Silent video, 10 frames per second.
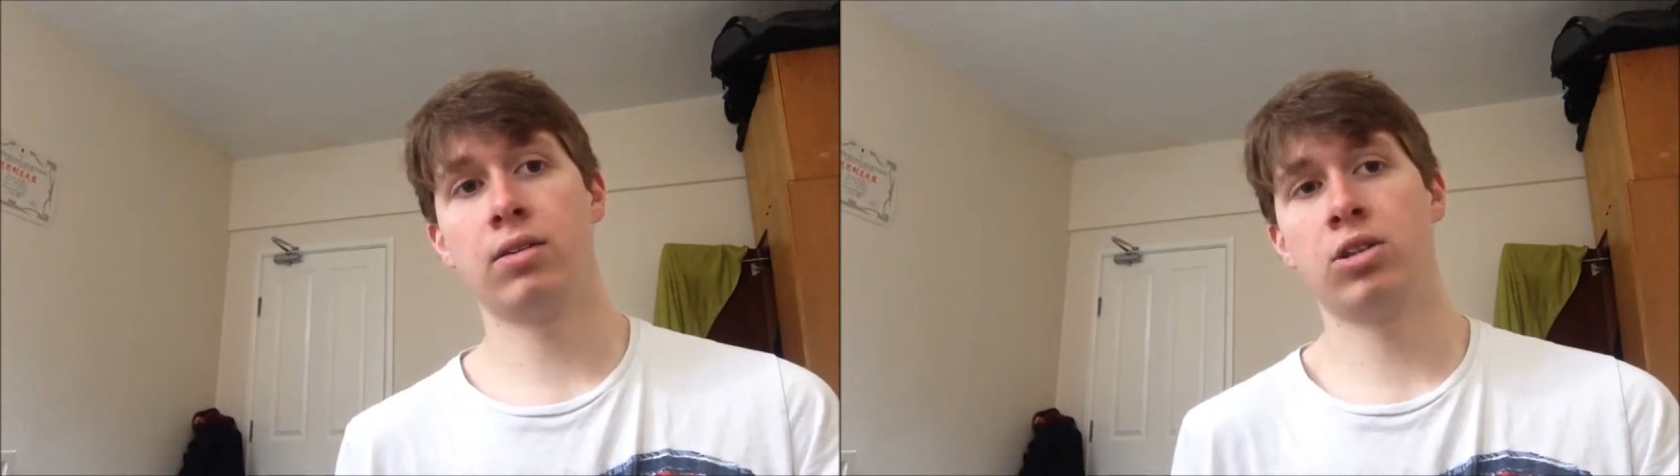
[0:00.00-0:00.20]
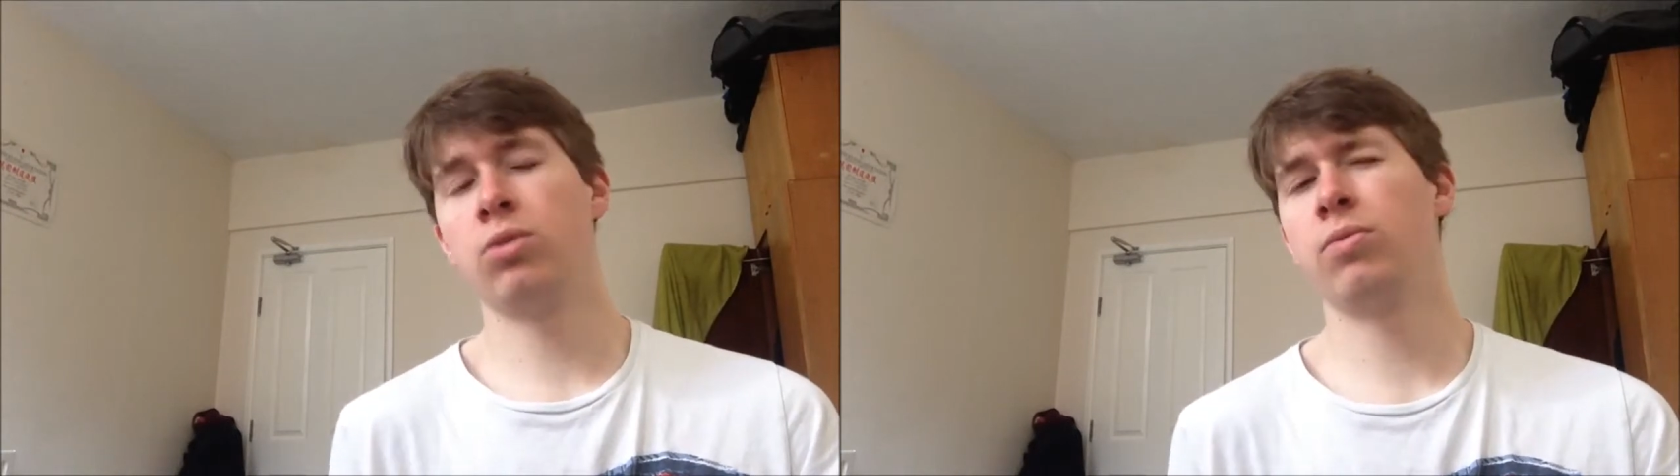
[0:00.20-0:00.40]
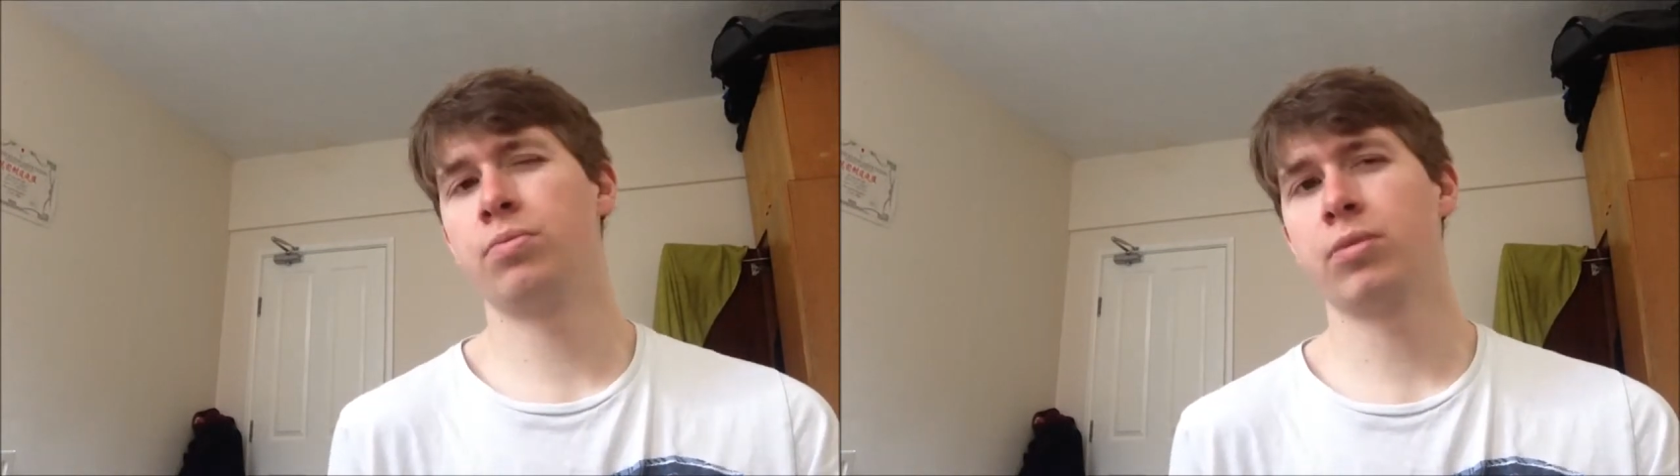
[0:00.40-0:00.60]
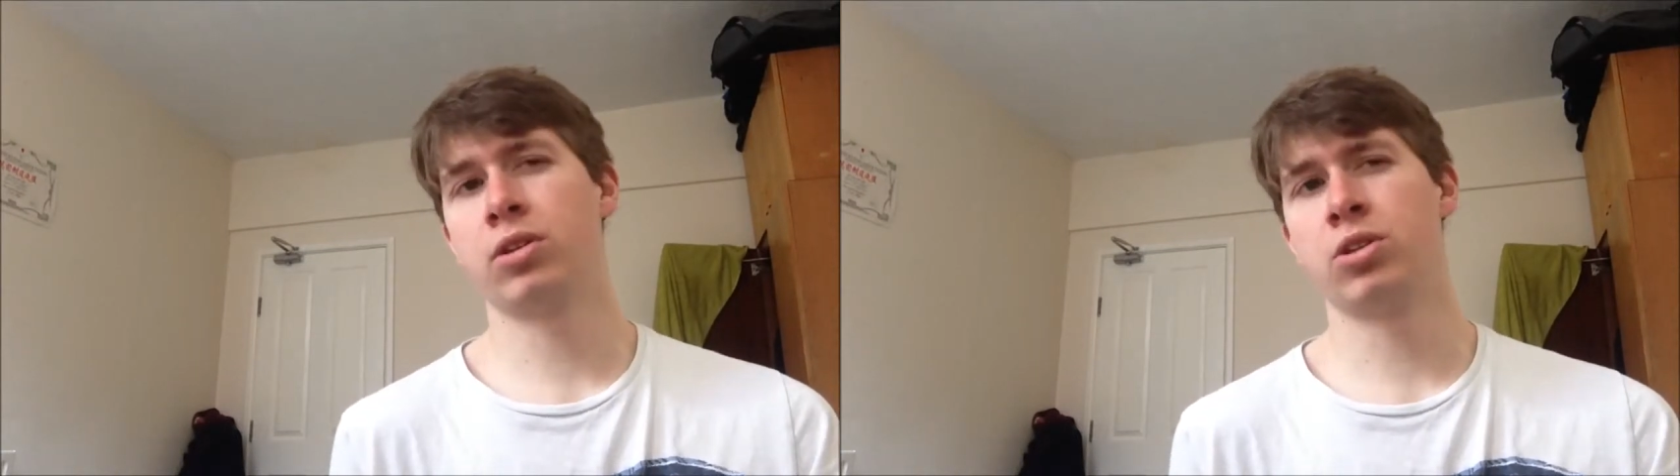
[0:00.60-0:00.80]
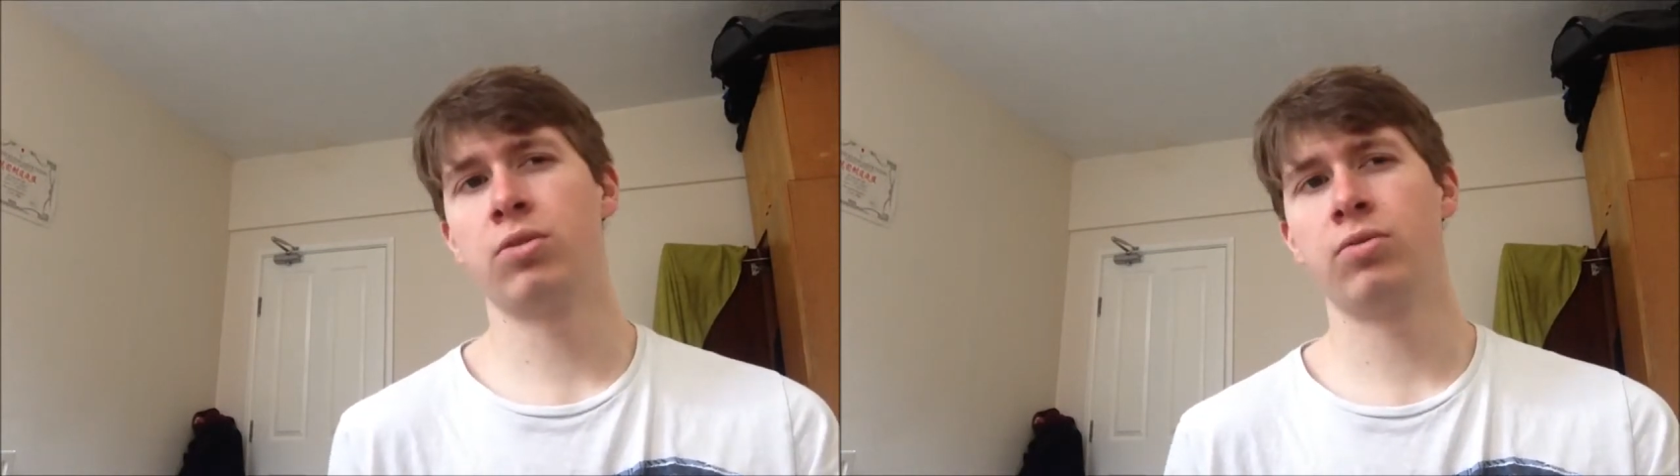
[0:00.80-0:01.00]

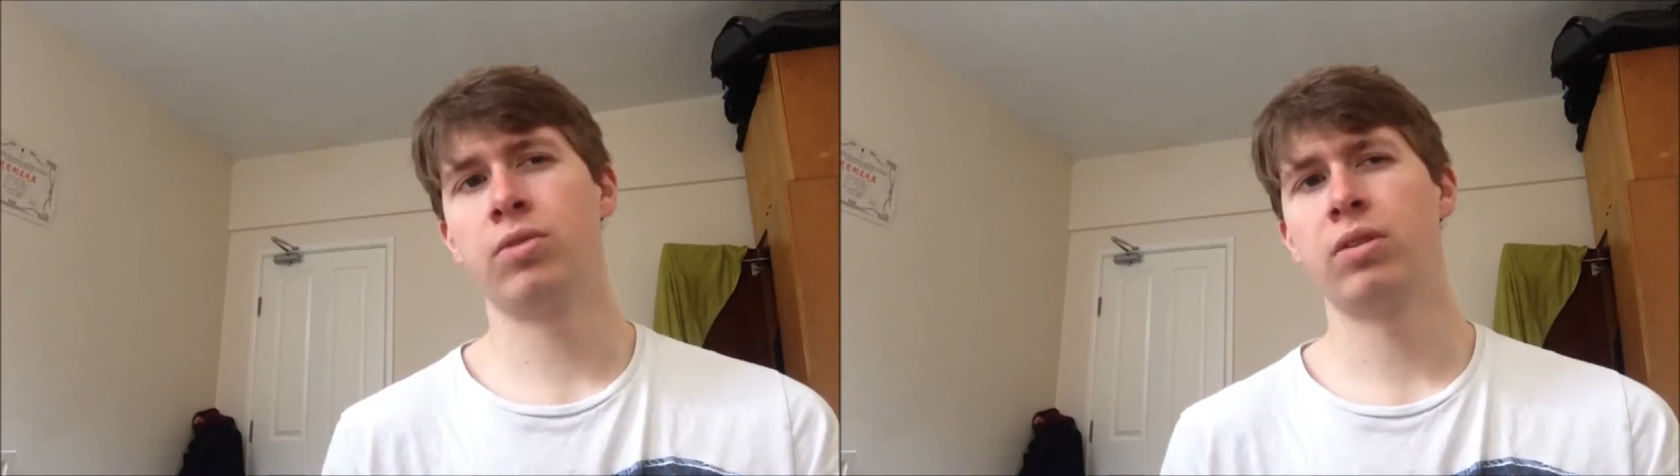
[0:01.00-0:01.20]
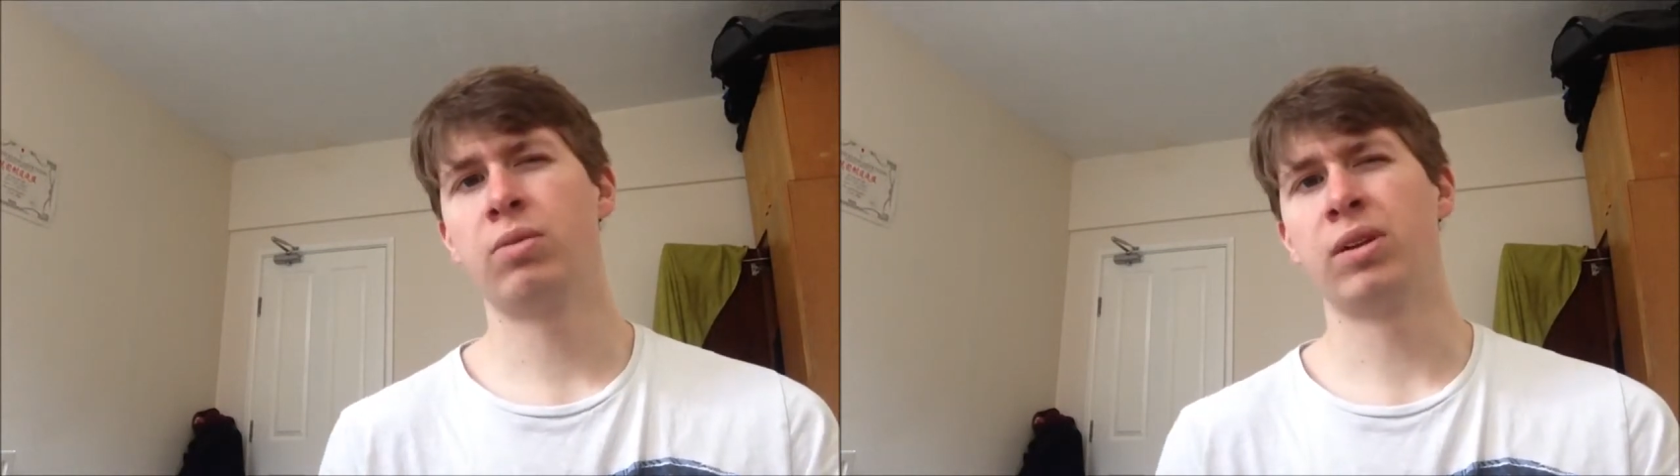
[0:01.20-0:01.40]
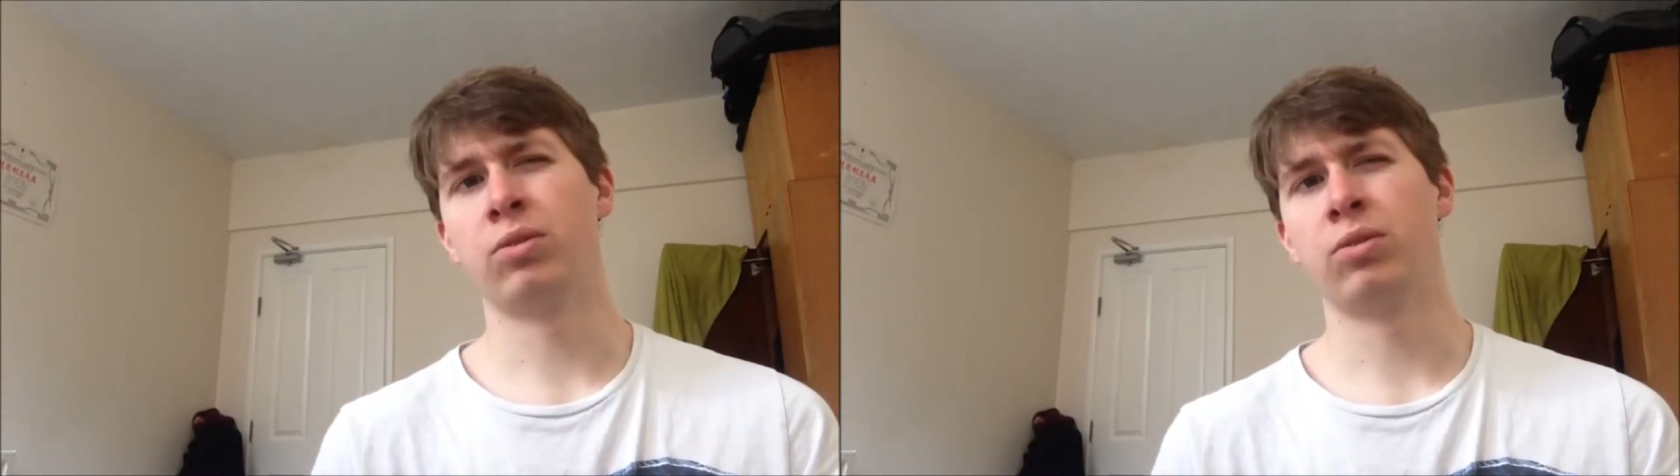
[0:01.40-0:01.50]
well,